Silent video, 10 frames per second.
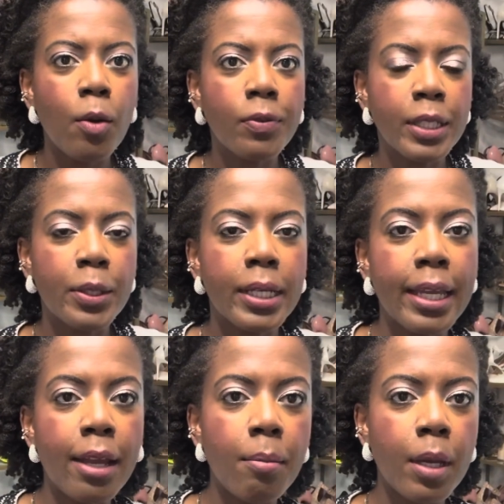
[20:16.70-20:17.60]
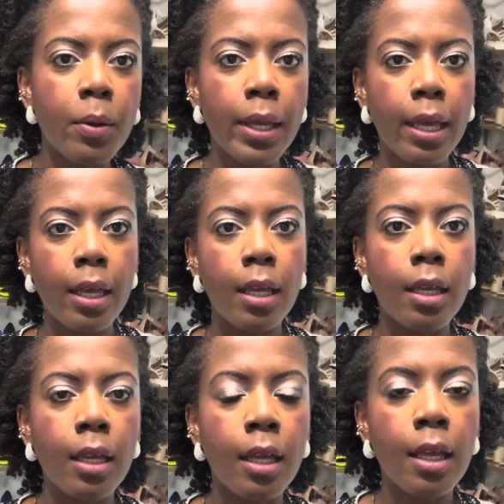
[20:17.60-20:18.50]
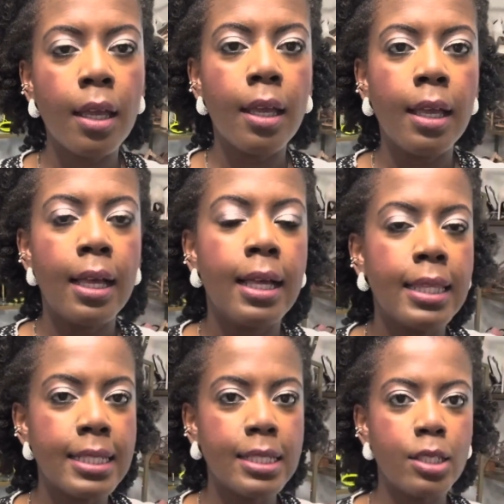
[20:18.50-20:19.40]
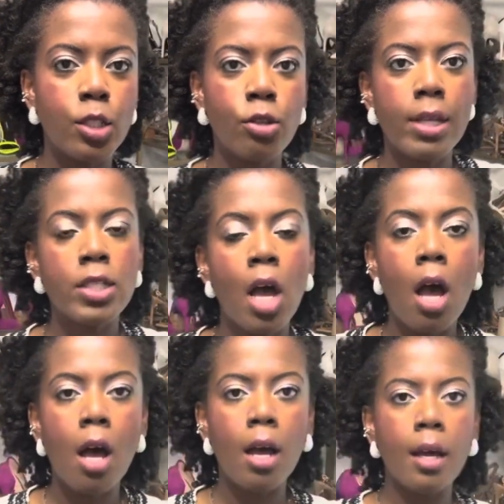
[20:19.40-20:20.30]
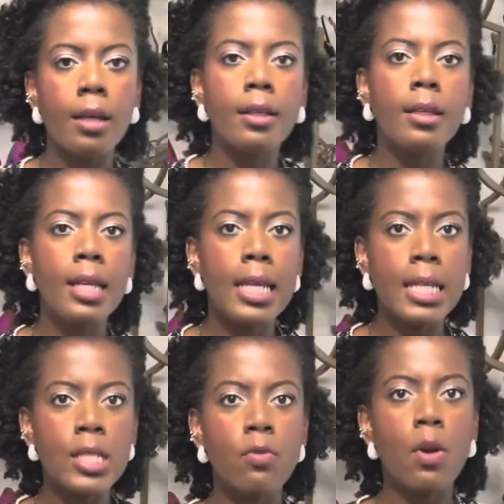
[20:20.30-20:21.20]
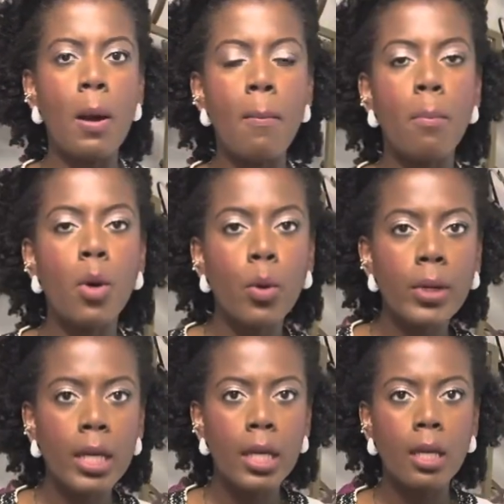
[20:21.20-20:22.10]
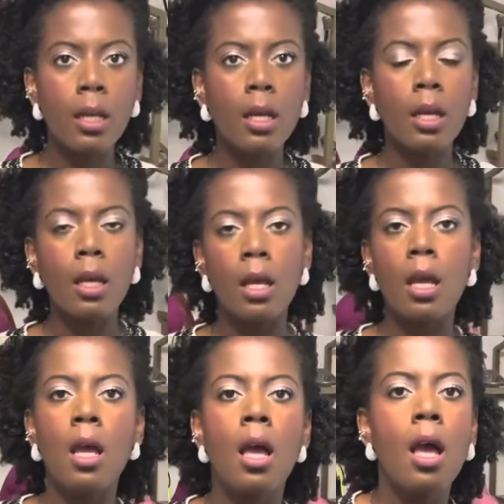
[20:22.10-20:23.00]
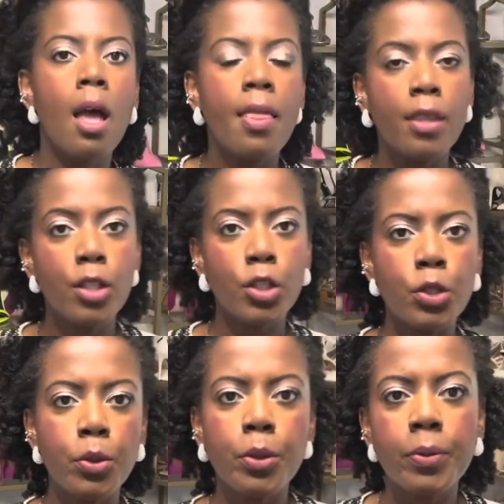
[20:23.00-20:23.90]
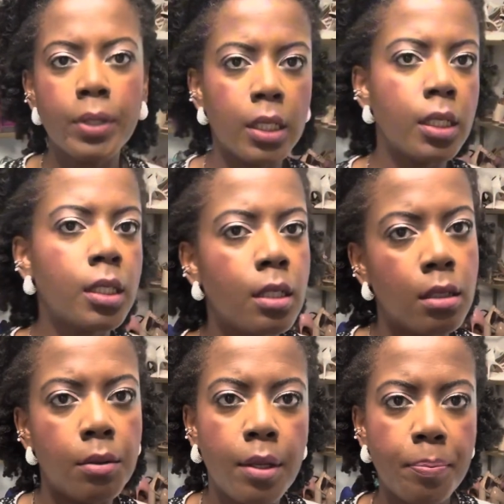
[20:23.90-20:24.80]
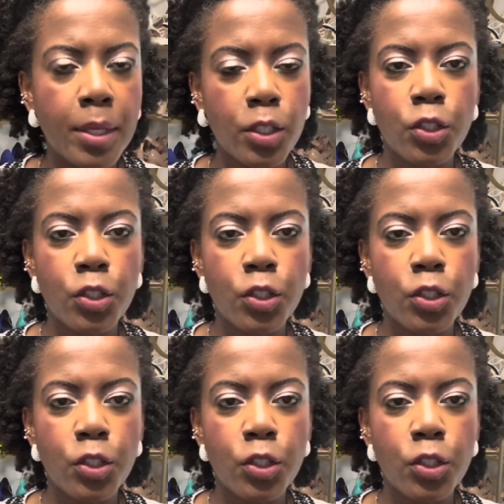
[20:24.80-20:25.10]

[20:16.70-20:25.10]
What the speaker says: Sorry guys, I'm really not sure what happened at the end of the video, but somehow the audio completely got messed up.